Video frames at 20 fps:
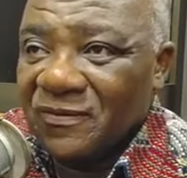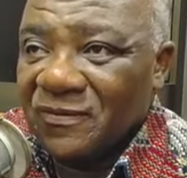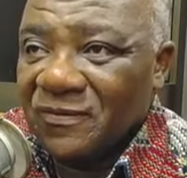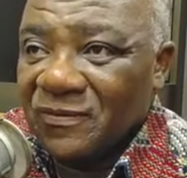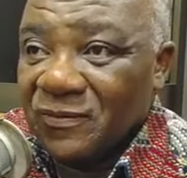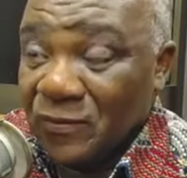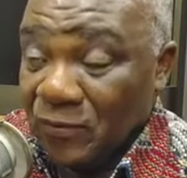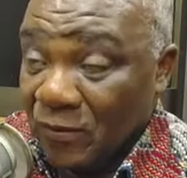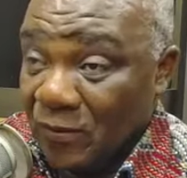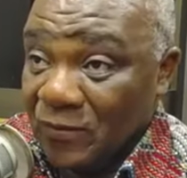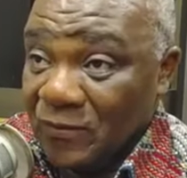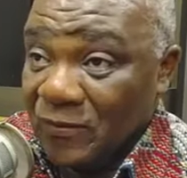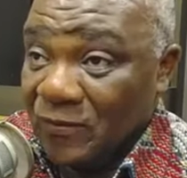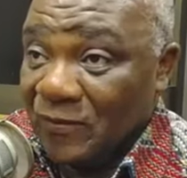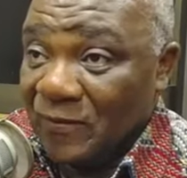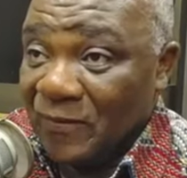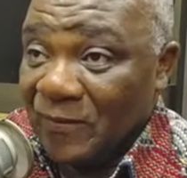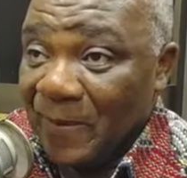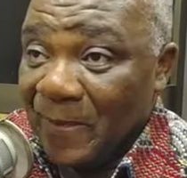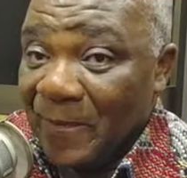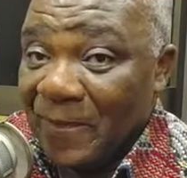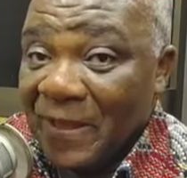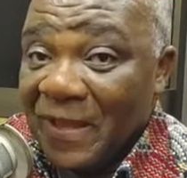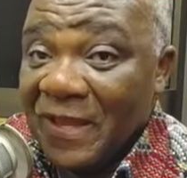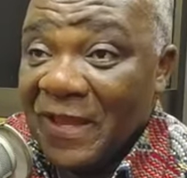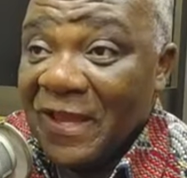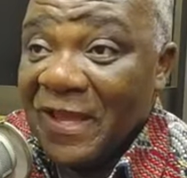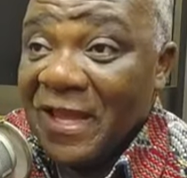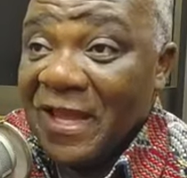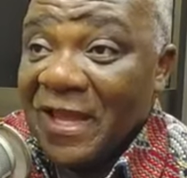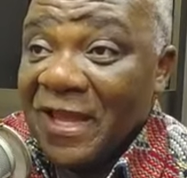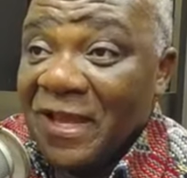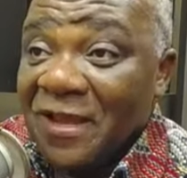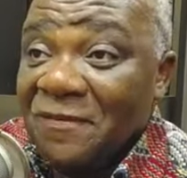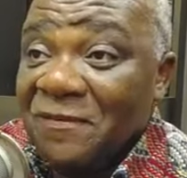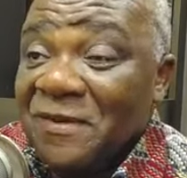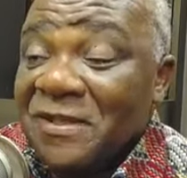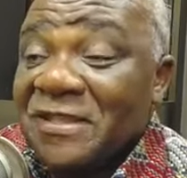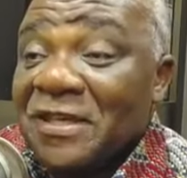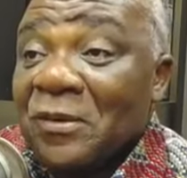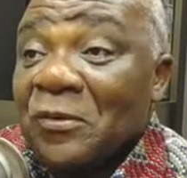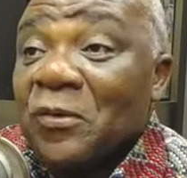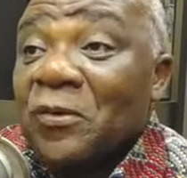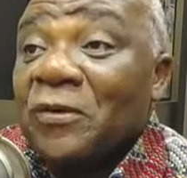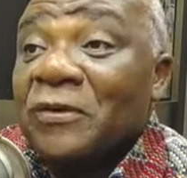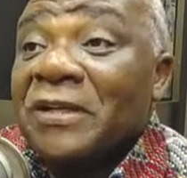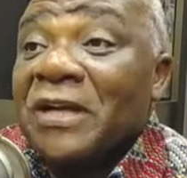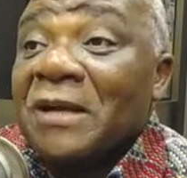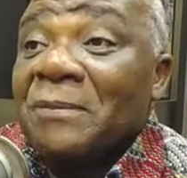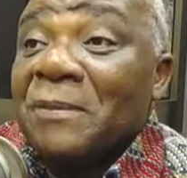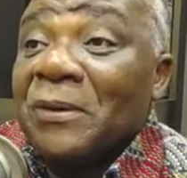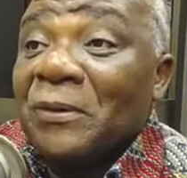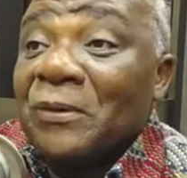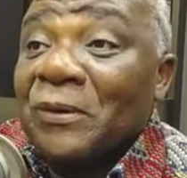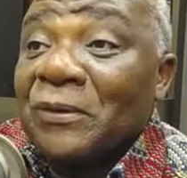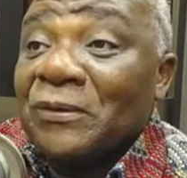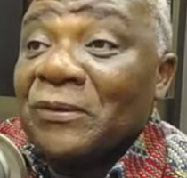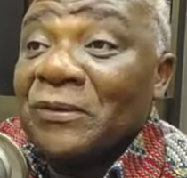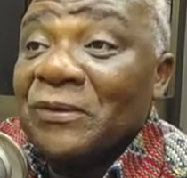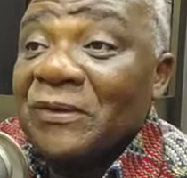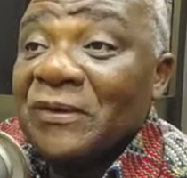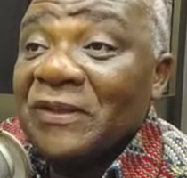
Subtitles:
So no. If it's a corner, a becon,